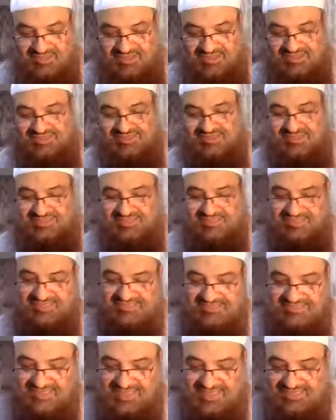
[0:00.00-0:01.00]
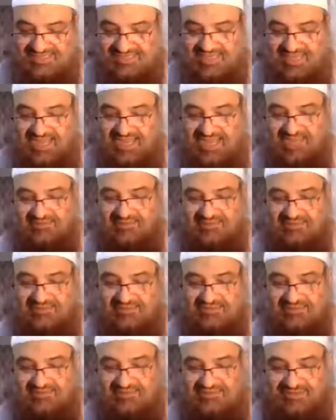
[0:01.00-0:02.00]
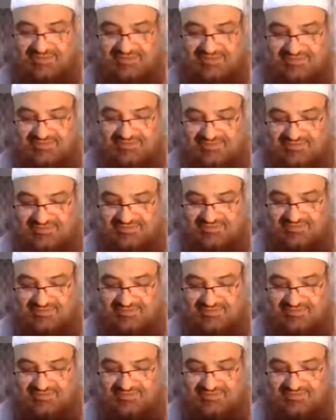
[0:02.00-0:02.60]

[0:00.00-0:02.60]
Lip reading: it says al-Nasa'i, Ahmad, al-Tabarani.